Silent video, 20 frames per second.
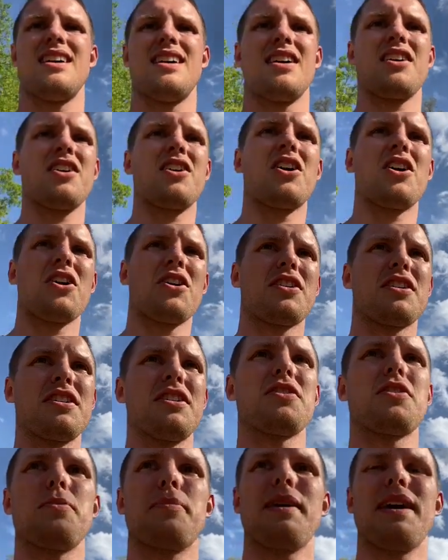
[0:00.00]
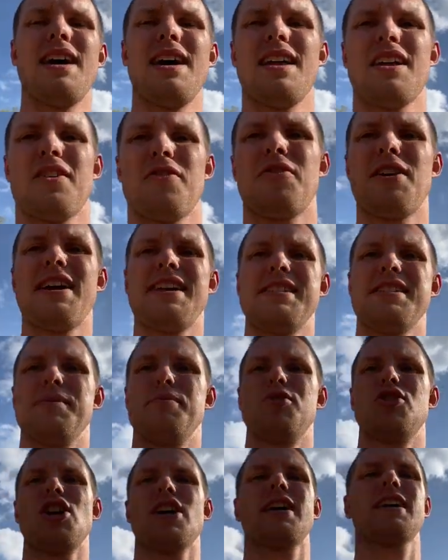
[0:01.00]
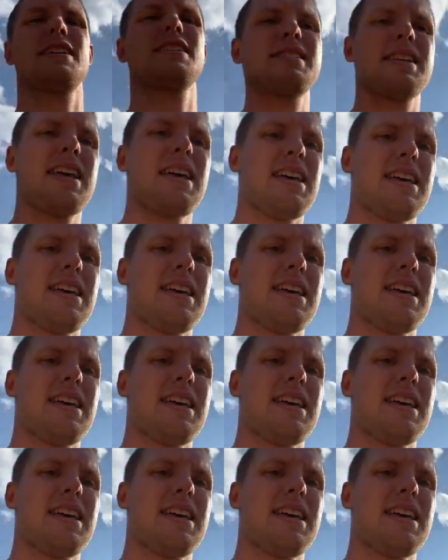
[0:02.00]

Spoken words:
garden a little bit and raise some chickens.